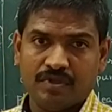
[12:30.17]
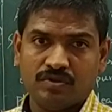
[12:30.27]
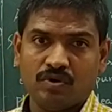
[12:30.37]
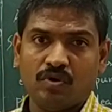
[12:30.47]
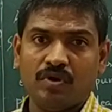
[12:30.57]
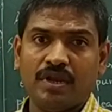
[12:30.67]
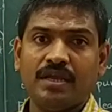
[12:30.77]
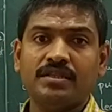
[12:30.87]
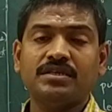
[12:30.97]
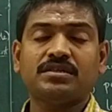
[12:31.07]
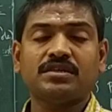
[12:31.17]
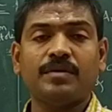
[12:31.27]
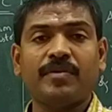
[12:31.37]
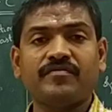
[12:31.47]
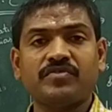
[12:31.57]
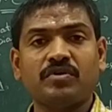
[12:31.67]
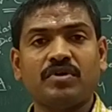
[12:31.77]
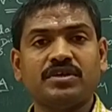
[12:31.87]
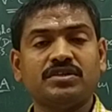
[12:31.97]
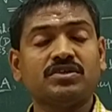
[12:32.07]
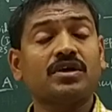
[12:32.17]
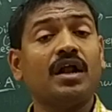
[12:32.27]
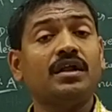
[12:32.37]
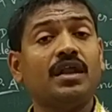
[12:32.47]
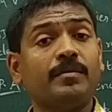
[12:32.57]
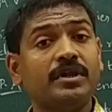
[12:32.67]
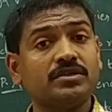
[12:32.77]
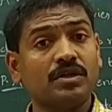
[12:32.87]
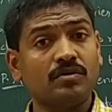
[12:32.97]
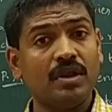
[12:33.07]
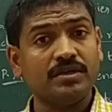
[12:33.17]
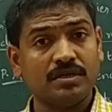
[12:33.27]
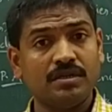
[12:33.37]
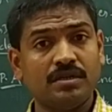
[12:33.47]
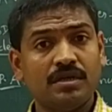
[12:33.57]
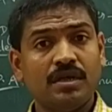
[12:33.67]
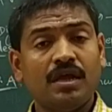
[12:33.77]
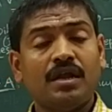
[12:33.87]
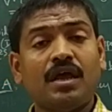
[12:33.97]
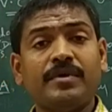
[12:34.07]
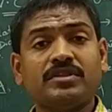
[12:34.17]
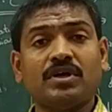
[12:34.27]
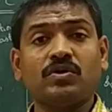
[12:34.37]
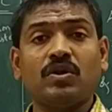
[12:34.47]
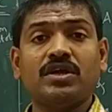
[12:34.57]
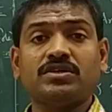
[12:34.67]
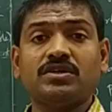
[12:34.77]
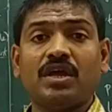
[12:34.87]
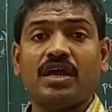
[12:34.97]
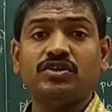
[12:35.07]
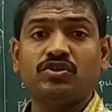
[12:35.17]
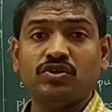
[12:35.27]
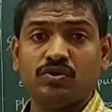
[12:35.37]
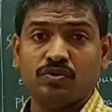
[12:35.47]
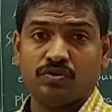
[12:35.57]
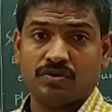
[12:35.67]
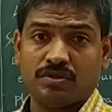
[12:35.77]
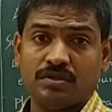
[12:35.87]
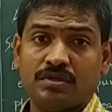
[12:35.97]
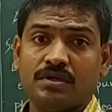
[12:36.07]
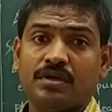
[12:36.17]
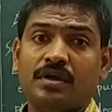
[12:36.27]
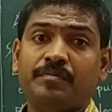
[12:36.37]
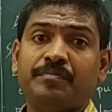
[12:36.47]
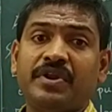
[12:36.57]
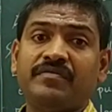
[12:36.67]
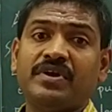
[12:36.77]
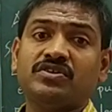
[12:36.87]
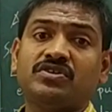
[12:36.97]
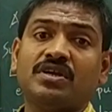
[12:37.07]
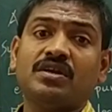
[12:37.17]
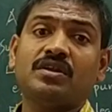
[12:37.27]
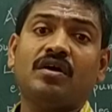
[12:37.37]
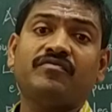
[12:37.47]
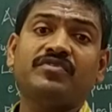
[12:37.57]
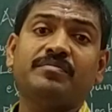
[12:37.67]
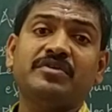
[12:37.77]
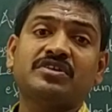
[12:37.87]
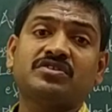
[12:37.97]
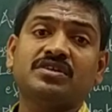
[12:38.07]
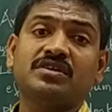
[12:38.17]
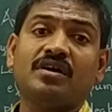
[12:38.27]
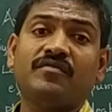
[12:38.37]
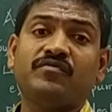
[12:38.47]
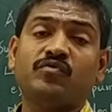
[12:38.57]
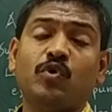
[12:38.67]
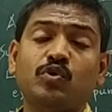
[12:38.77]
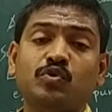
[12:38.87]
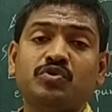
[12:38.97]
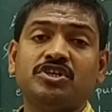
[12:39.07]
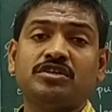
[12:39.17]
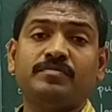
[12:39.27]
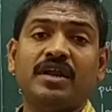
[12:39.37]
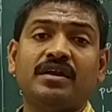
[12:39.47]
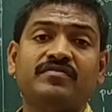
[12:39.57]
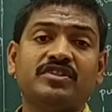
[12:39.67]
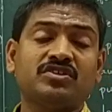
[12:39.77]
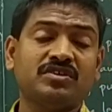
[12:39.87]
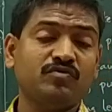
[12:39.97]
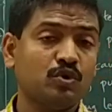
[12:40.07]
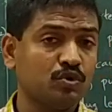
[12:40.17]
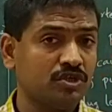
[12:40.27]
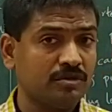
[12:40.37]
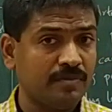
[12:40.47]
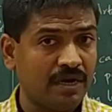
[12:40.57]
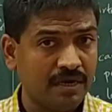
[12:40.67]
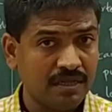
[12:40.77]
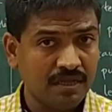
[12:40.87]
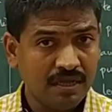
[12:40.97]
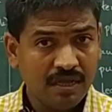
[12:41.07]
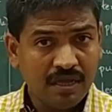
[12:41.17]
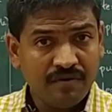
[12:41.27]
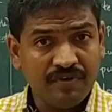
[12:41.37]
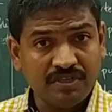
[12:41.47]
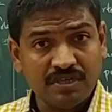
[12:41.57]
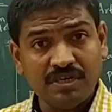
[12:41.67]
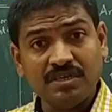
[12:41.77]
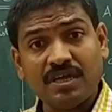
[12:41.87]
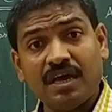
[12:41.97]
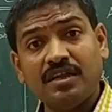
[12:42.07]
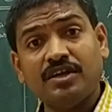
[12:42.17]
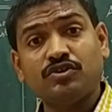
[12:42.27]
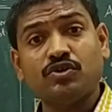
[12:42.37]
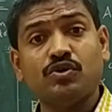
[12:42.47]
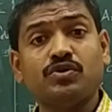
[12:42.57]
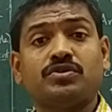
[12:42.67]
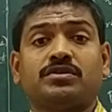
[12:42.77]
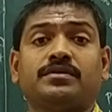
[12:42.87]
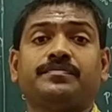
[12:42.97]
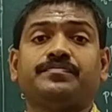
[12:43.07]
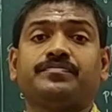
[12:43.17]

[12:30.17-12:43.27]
So only this type of circulation is called double circulation. Double circulation ensures prevention of the mixing of O2 rich blood with CO2 rich blood, which in turn ensures